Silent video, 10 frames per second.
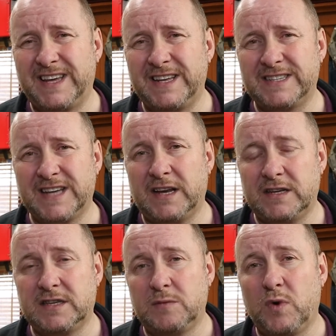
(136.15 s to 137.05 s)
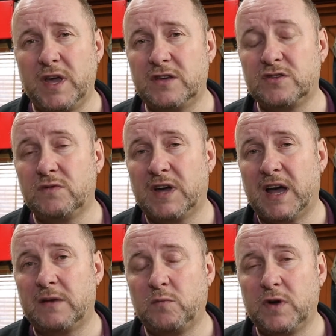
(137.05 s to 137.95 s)
in exactly the same way as you
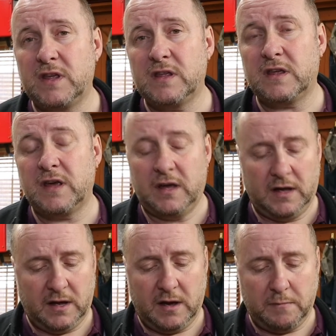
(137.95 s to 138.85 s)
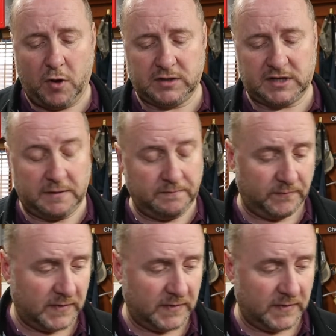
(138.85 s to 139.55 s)
can with balsa.